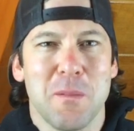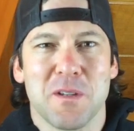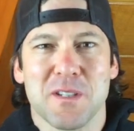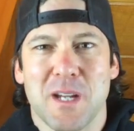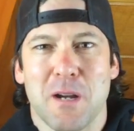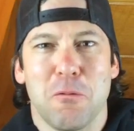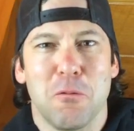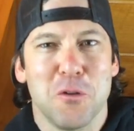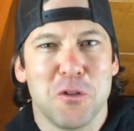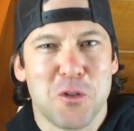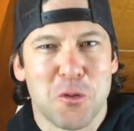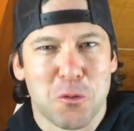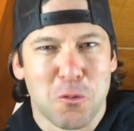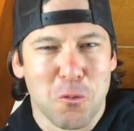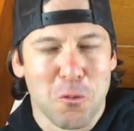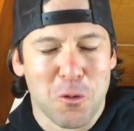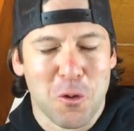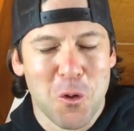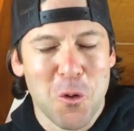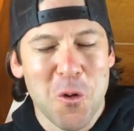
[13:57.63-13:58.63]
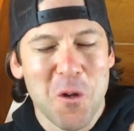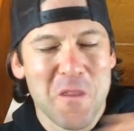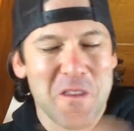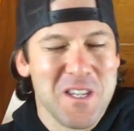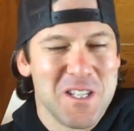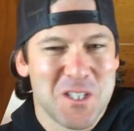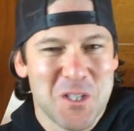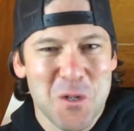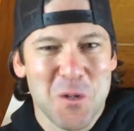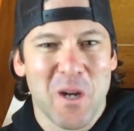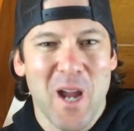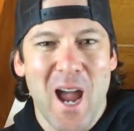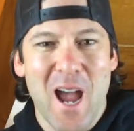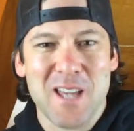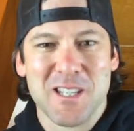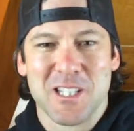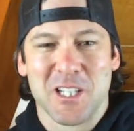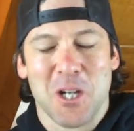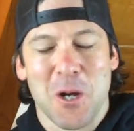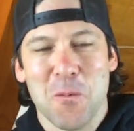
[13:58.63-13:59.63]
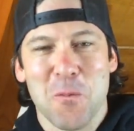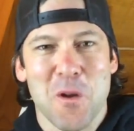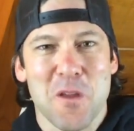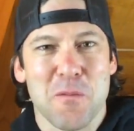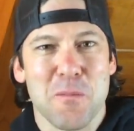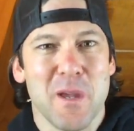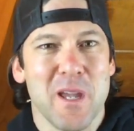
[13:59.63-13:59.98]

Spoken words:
because I recruited these 2 guys to come with